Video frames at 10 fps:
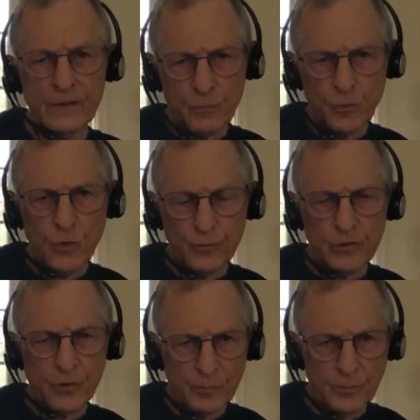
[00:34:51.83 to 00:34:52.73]
were in
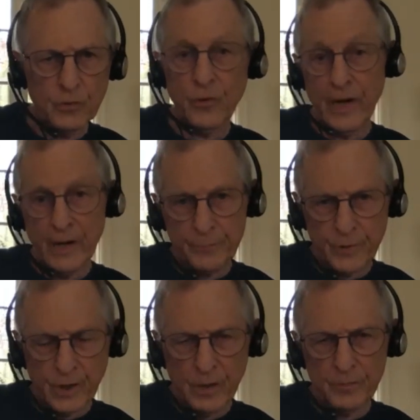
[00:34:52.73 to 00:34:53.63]
trouble or had
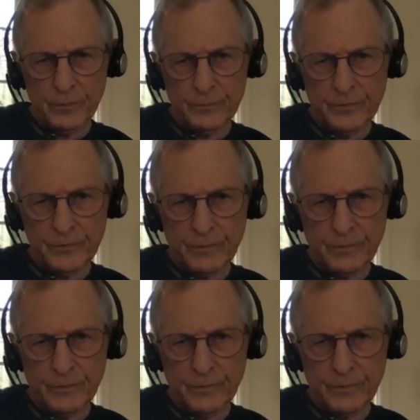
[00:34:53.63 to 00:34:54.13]
problems.